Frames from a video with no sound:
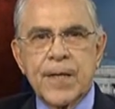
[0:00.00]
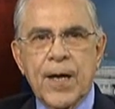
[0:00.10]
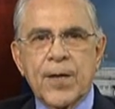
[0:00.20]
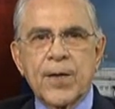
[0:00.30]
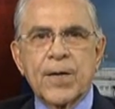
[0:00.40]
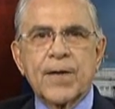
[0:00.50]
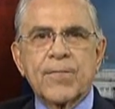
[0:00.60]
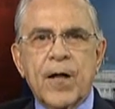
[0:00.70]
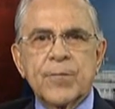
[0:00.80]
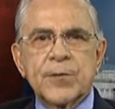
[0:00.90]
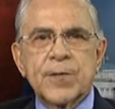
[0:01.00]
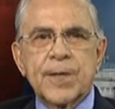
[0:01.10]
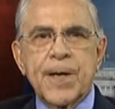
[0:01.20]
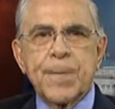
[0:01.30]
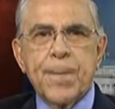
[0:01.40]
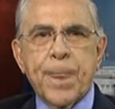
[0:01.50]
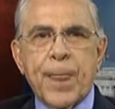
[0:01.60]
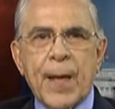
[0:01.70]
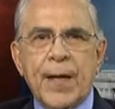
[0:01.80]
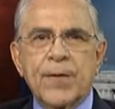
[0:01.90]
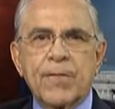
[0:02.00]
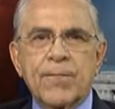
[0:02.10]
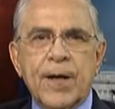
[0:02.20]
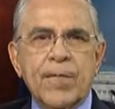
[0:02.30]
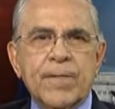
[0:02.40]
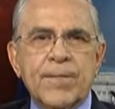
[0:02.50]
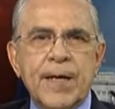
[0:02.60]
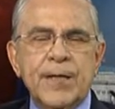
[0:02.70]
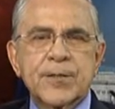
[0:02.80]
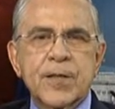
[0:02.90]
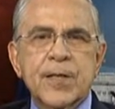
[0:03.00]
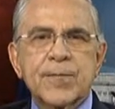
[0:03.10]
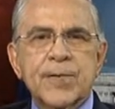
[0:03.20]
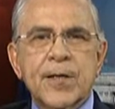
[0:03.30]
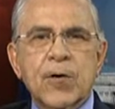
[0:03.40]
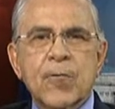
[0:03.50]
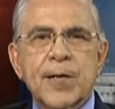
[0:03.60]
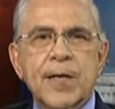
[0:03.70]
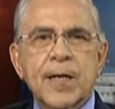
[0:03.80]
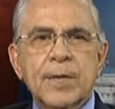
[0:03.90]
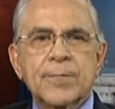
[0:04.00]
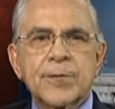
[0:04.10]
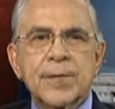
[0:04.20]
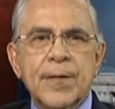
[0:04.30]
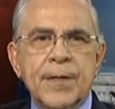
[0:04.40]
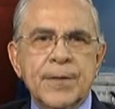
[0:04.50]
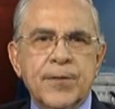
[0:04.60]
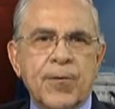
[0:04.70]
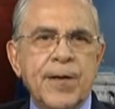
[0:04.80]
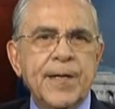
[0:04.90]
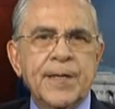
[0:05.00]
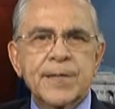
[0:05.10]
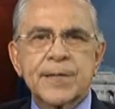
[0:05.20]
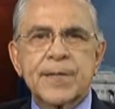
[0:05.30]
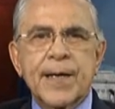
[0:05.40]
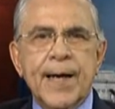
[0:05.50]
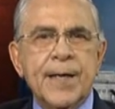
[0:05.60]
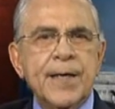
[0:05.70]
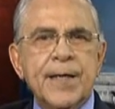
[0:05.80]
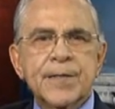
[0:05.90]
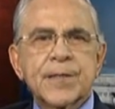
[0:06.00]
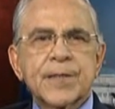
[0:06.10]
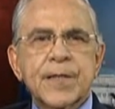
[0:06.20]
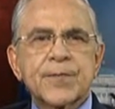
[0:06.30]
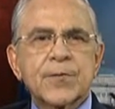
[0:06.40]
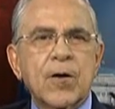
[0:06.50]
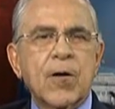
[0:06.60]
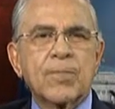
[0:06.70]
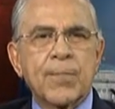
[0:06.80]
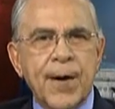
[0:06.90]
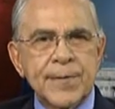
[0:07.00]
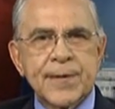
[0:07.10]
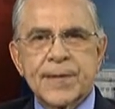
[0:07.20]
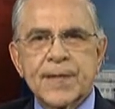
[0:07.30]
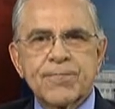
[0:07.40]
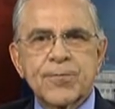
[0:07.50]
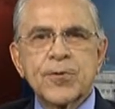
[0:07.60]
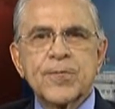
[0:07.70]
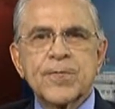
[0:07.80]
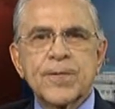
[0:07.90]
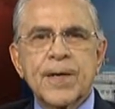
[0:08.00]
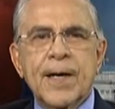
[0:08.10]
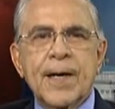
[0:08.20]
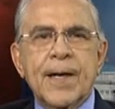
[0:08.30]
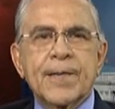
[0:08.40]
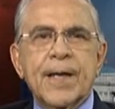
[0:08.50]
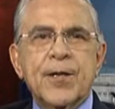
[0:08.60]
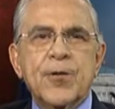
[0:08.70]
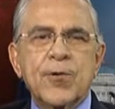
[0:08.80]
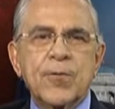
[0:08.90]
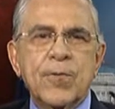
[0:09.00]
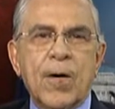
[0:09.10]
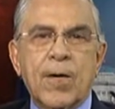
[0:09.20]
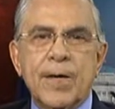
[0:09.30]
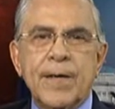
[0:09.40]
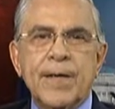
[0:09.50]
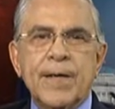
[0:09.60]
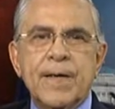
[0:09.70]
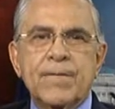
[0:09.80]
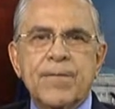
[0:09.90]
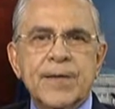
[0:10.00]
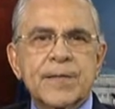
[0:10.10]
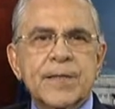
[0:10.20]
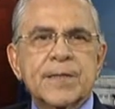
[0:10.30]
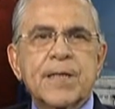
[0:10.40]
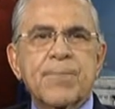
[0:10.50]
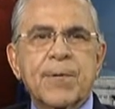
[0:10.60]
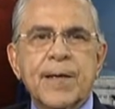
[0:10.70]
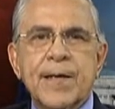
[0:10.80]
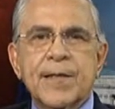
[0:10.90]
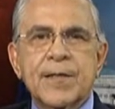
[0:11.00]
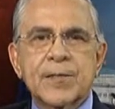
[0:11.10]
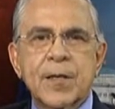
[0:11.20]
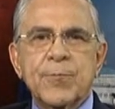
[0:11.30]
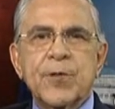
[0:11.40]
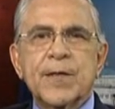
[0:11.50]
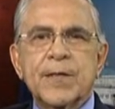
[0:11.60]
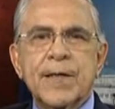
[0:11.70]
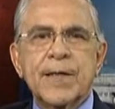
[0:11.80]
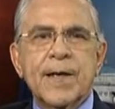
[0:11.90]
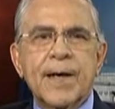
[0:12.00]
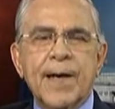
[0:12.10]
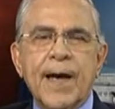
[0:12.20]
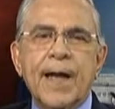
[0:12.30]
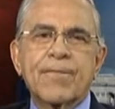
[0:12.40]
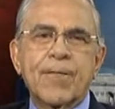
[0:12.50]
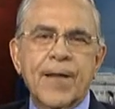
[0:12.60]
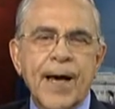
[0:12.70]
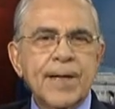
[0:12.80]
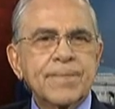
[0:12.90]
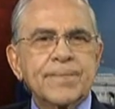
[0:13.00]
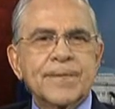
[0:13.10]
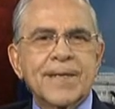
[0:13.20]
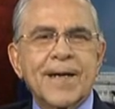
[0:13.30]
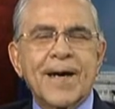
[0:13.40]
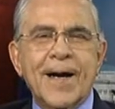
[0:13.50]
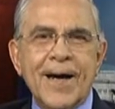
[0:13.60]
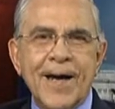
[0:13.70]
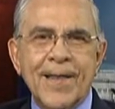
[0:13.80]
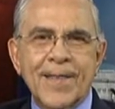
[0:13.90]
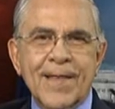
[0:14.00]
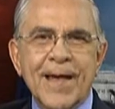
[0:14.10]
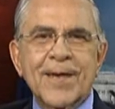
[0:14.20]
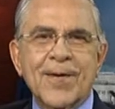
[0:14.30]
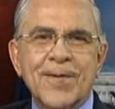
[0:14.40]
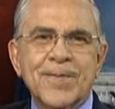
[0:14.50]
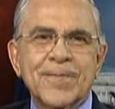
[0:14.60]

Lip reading: Your involvement today and your varied financial literacy curriculums, trainings, and initiatives are positive proof that you are invested deeply in this community, and for that, I thank you.